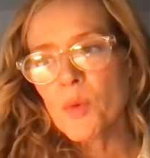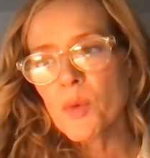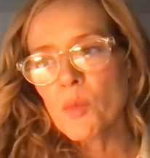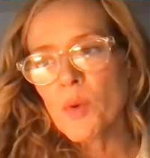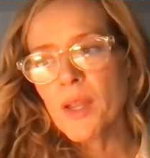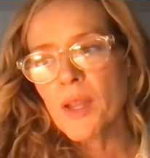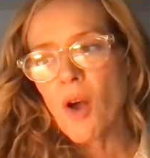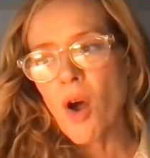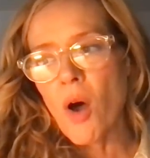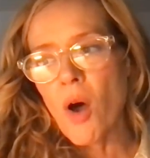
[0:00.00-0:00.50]

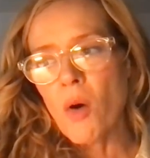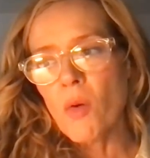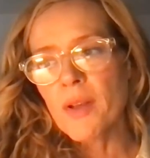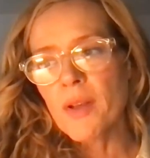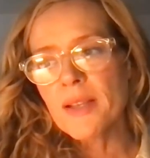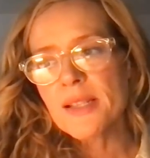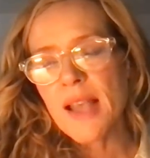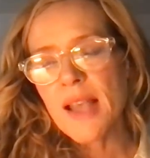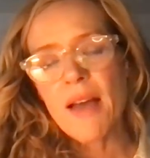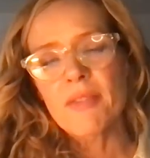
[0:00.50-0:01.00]
we
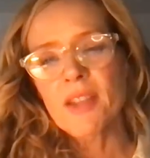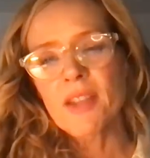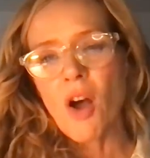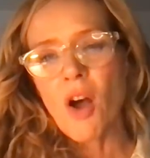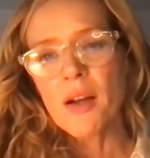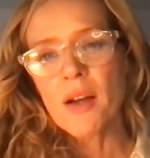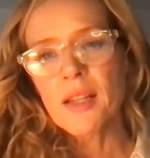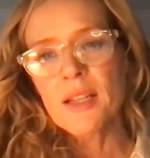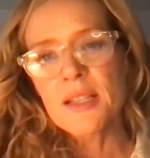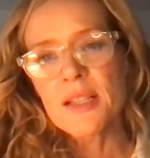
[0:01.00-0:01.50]
always have the
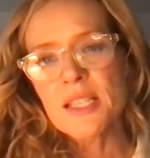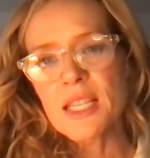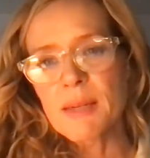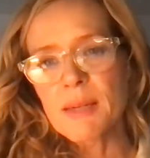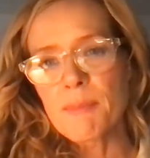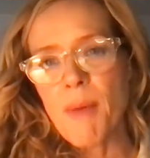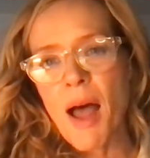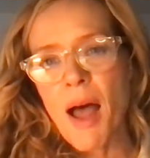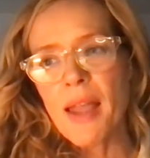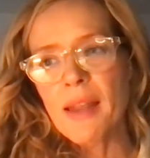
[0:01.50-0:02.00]
audience
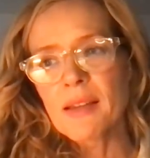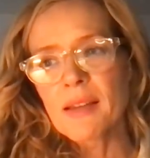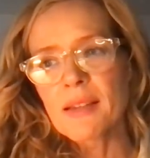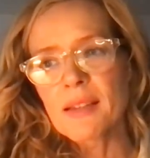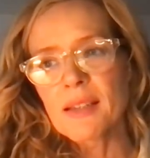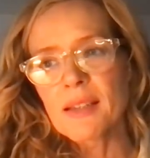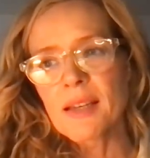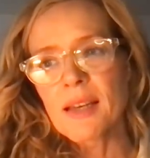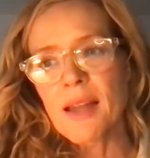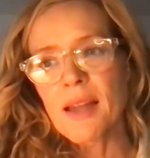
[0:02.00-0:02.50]
in mind
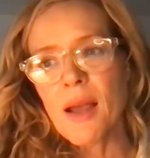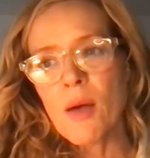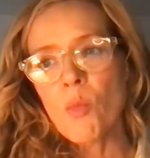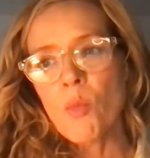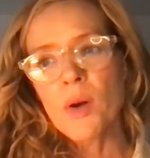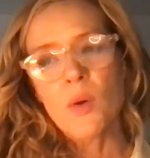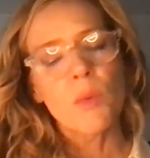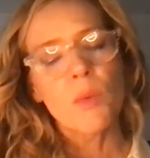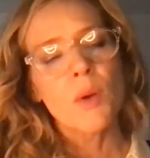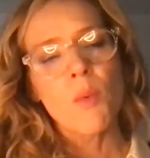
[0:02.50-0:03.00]
and
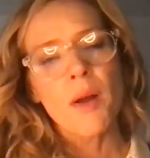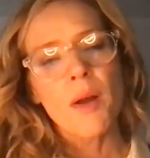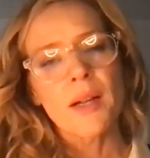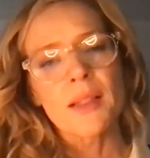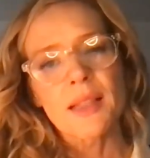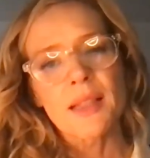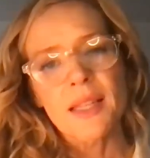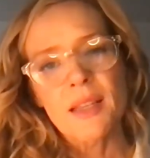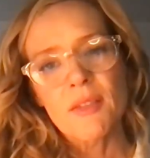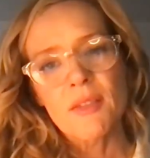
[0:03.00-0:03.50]
what do we want
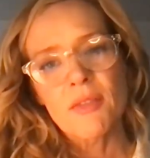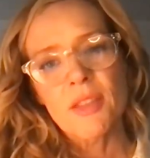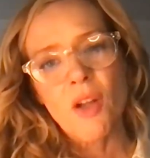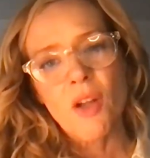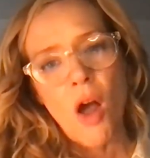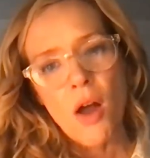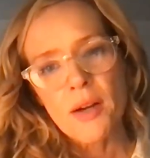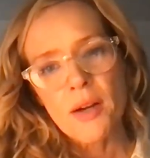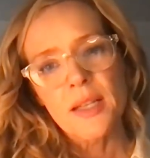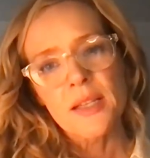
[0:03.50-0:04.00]
to leave
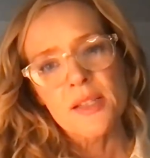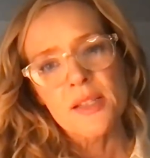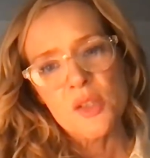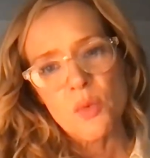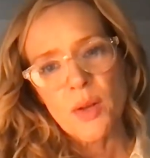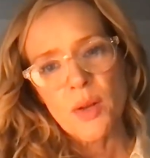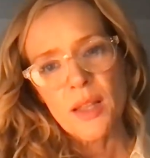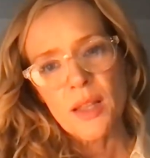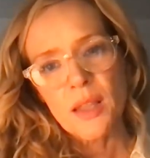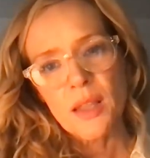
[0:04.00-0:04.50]
the
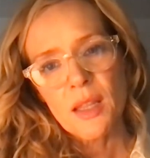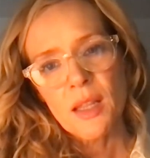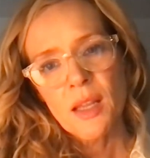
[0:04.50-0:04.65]
audience with